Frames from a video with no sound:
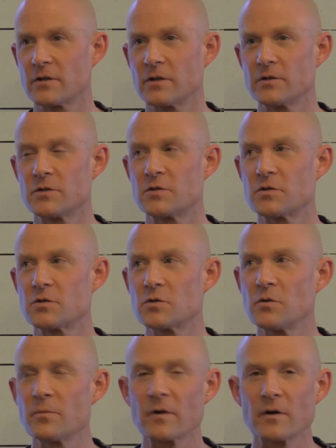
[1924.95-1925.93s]

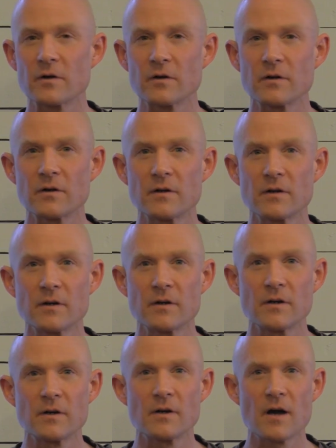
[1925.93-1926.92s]
consumer
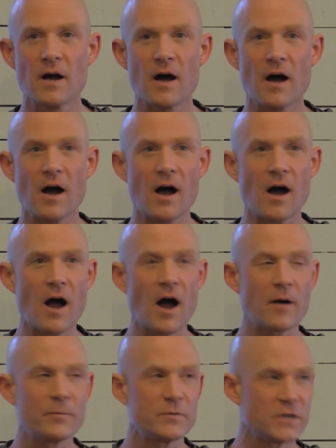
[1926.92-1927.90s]

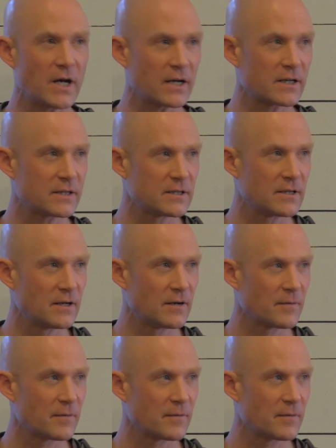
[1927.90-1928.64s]
object.